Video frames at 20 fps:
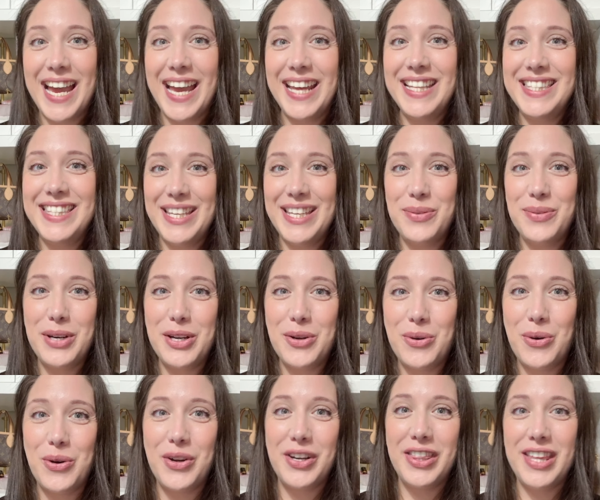I did
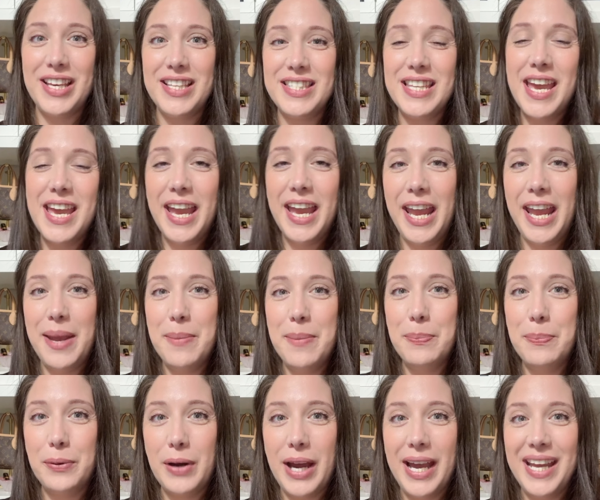record this
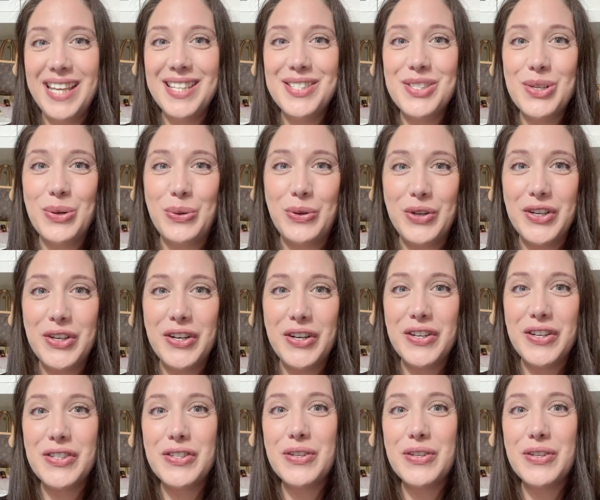in price order.